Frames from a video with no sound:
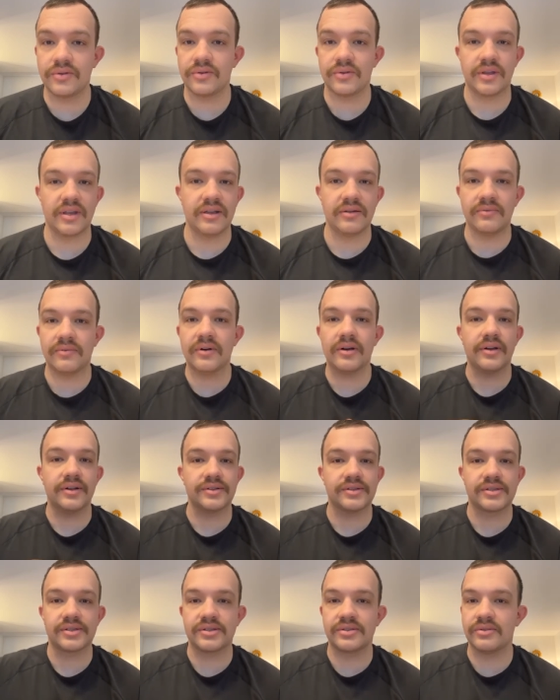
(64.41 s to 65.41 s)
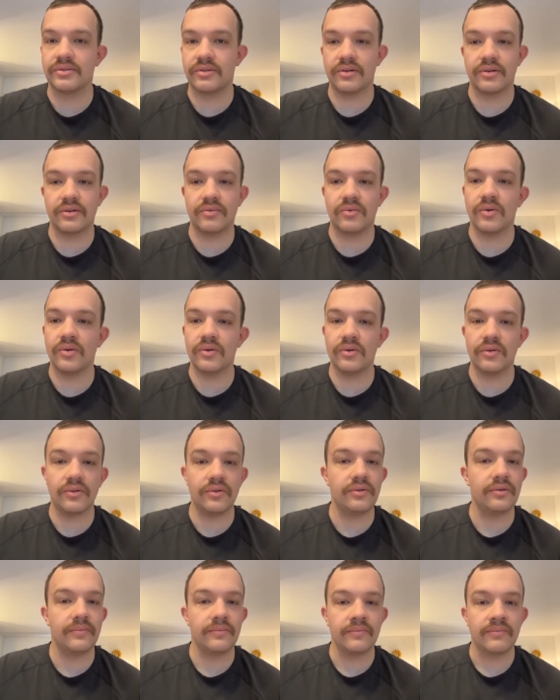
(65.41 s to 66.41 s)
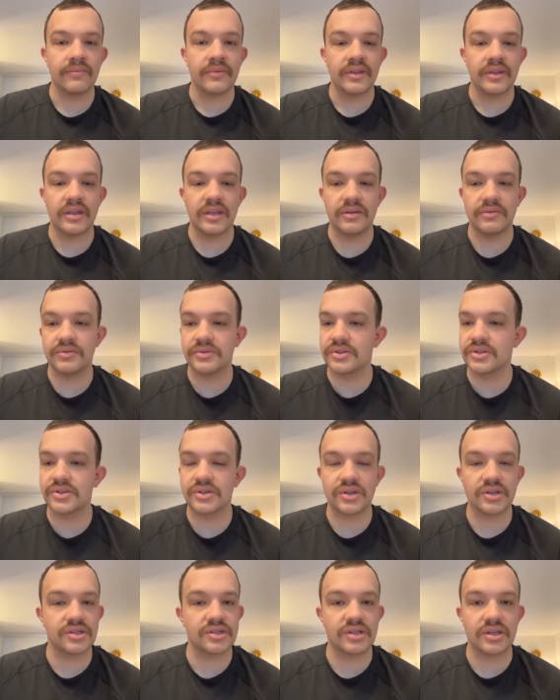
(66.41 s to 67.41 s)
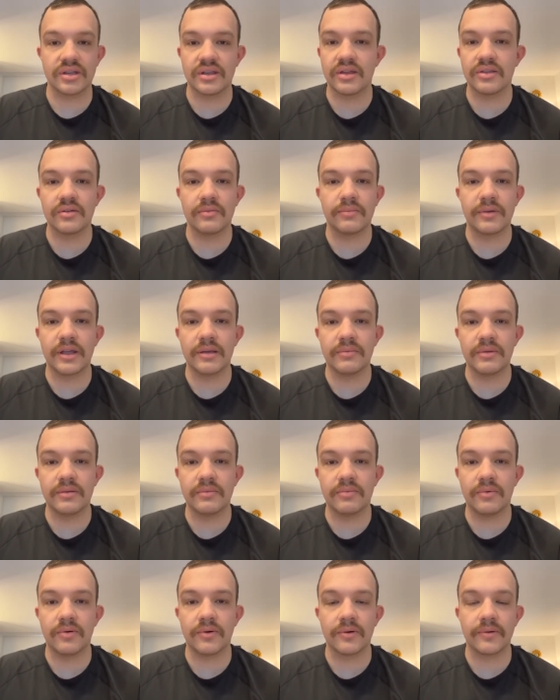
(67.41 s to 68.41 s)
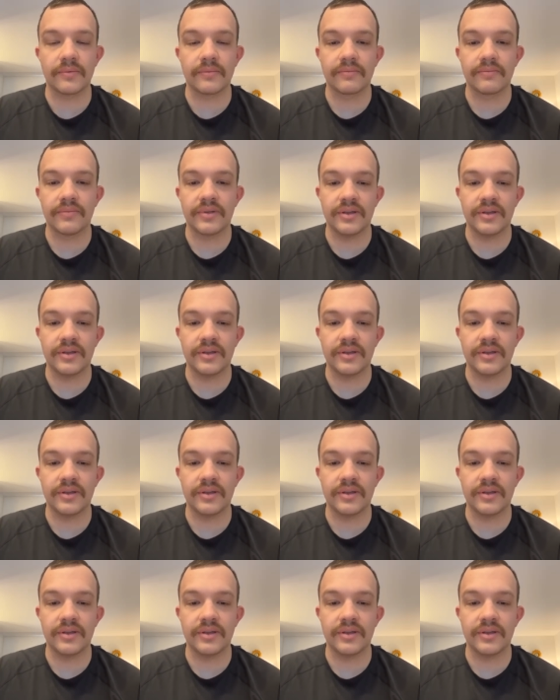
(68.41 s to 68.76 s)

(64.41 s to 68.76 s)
who he was. To the world, he was just another baby born.